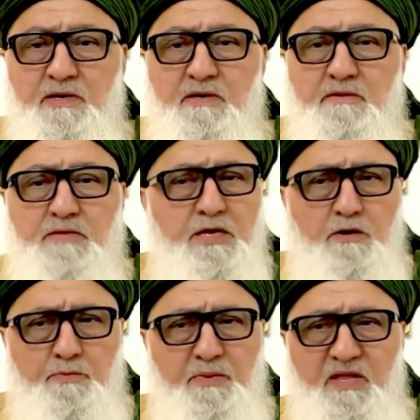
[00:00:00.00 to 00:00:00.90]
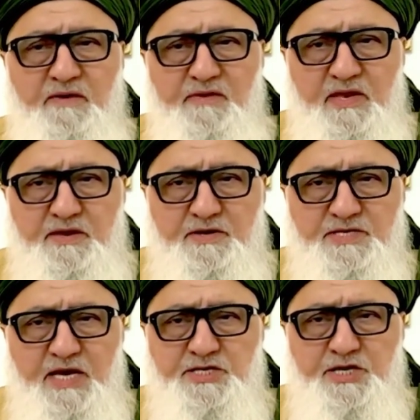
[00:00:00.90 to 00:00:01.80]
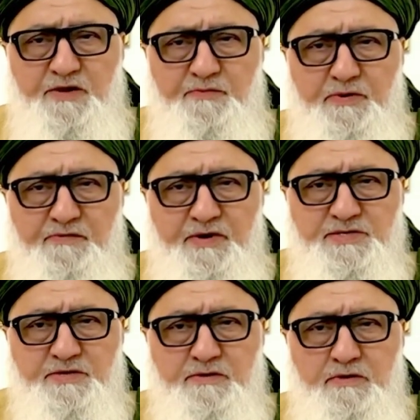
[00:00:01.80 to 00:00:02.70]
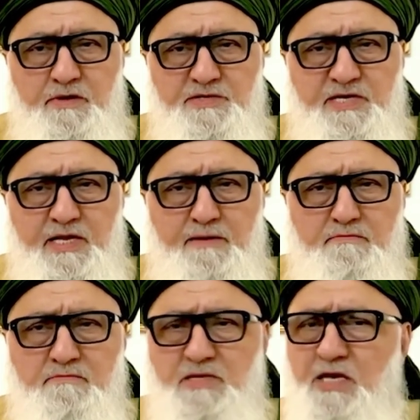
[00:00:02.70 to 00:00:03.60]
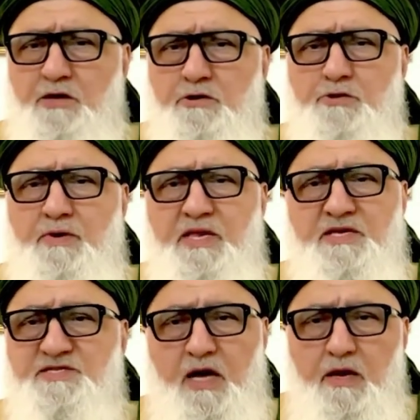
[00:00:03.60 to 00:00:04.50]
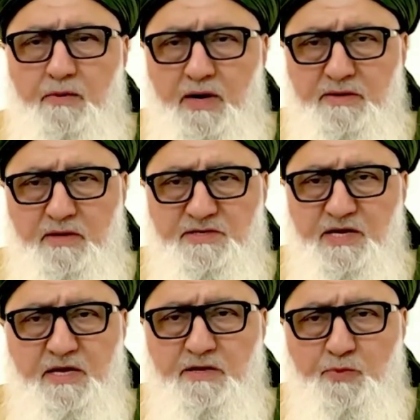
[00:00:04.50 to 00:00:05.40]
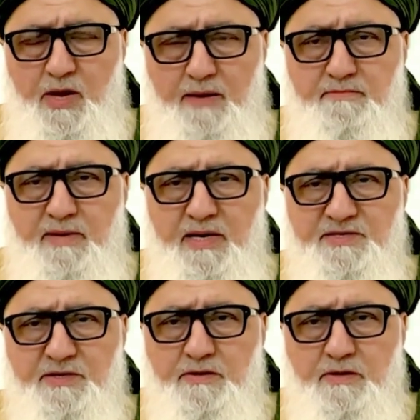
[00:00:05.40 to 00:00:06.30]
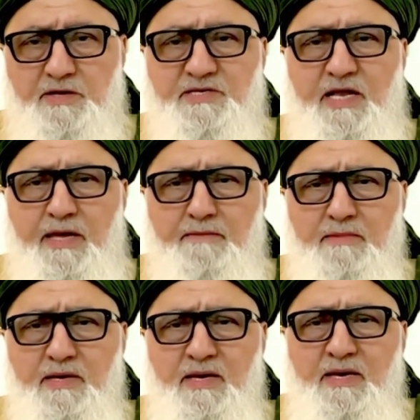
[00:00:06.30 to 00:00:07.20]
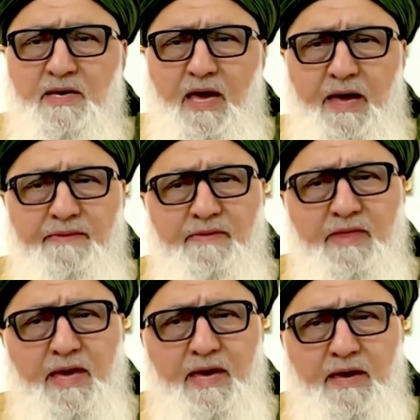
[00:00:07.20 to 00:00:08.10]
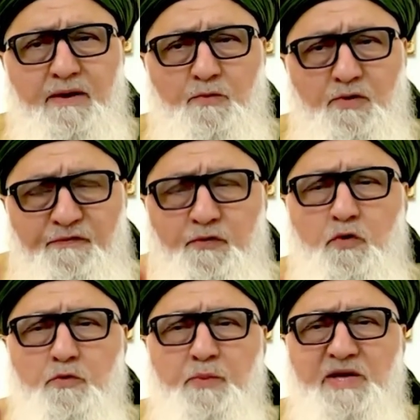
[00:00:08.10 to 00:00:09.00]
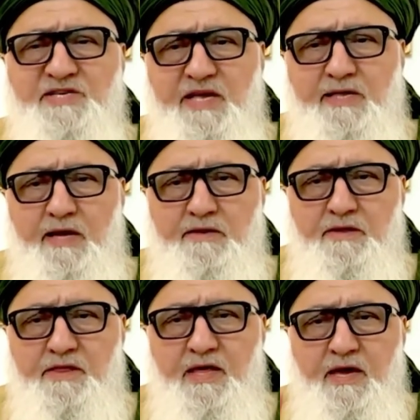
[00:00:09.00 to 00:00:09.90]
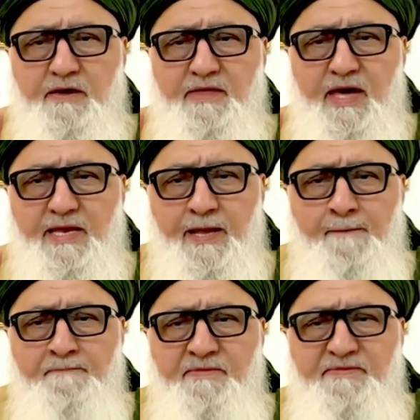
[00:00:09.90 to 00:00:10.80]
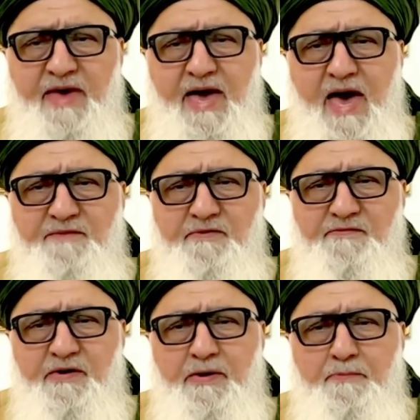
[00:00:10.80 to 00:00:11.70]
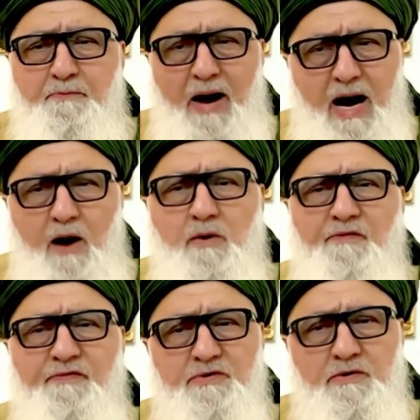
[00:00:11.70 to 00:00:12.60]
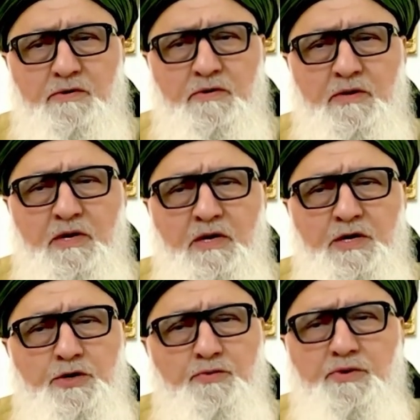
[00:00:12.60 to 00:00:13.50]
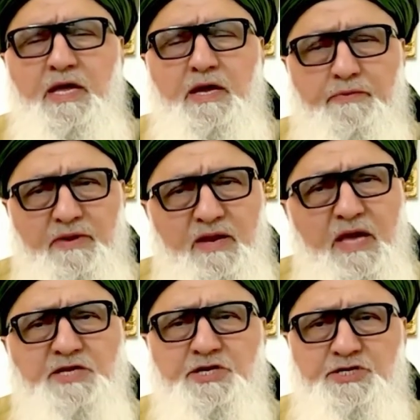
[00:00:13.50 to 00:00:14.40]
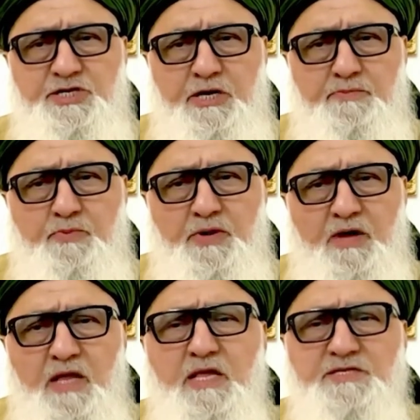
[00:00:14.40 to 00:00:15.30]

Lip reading: They don't believe in intercession of Prophet, they don't do any salawat on Sayyidina Muhammad, and they were fooled by shaitan to think that they have a very powerful unique relationship with Allah,